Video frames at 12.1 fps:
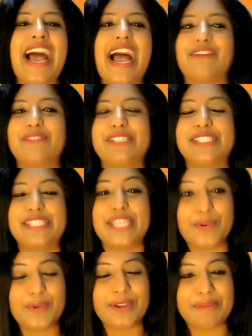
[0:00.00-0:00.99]
I will
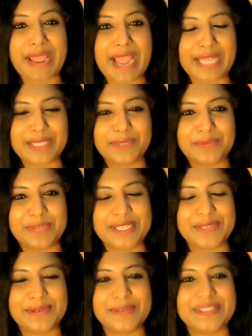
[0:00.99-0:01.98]
see you in my other
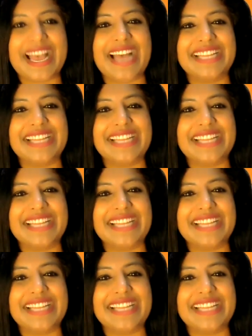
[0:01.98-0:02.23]
videos.